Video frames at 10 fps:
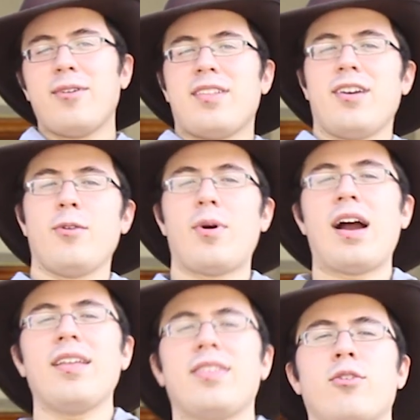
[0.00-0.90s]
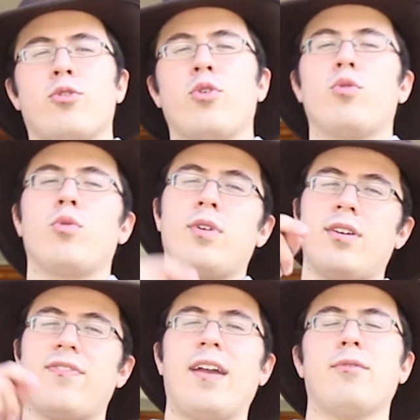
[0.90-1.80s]
Once again, not really
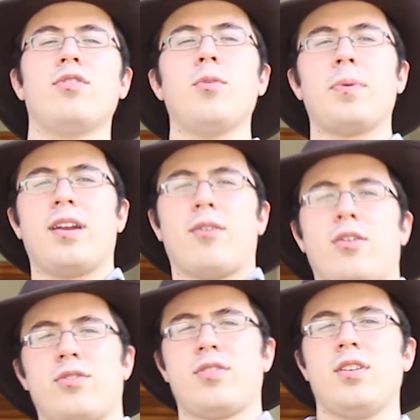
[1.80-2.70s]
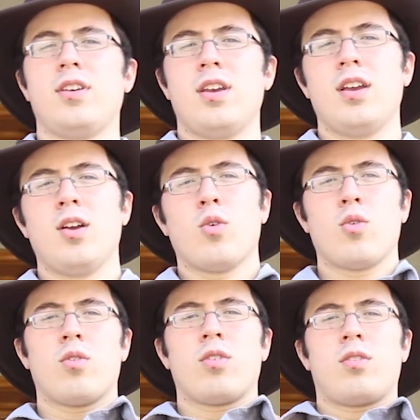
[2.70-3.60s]
intentional. I just happened to be wearing it that
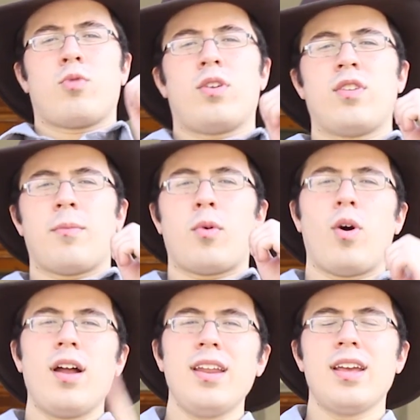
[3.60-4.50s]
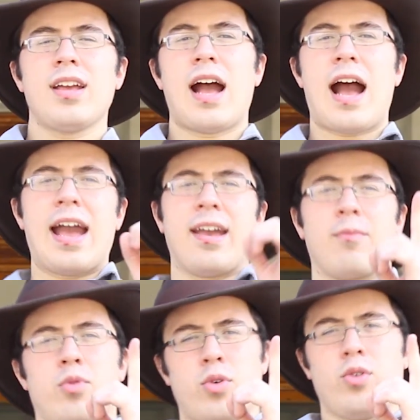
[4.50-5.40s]
day, where we're just talking about
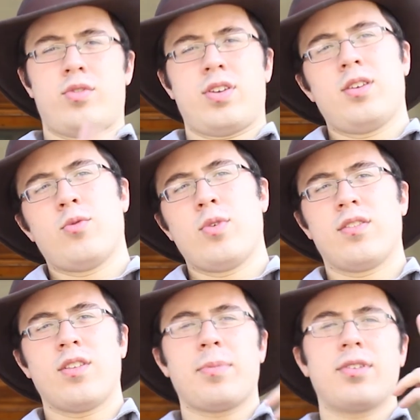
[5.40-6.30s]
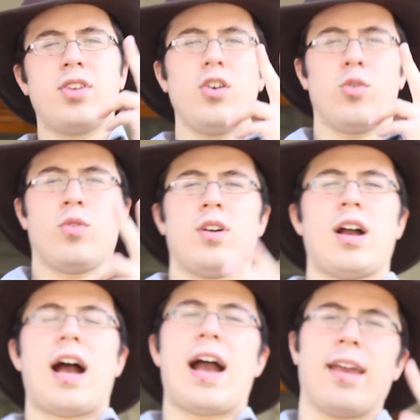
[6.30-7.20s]
different superheroes, a
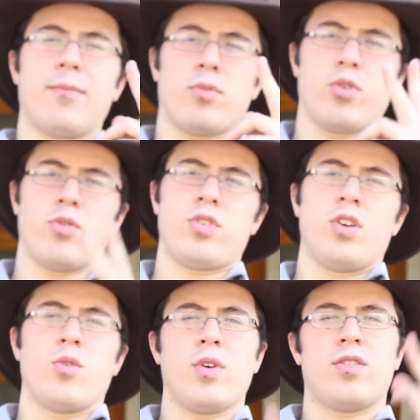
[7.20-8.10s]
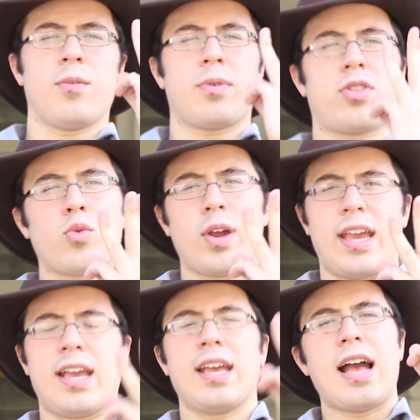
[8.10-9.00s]
superheroes debate. So I happened
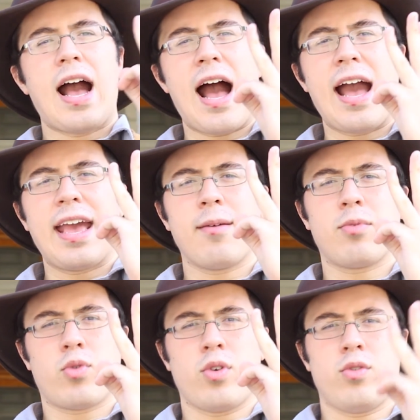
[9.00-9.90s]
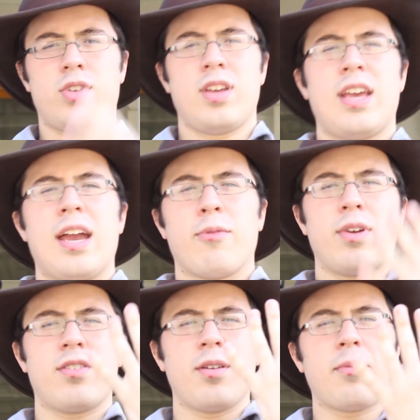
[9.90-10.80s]
to be wearing it then. That's not exactly one
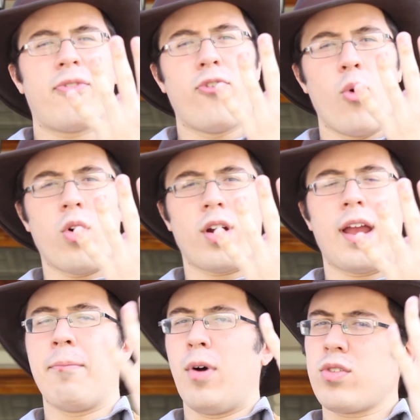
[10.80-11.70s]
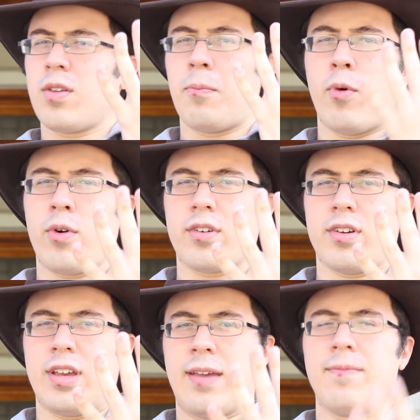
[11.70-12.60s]
of our official films, but I am
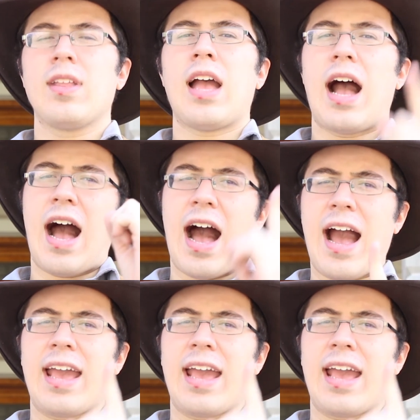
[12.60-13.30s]
wearing it in that.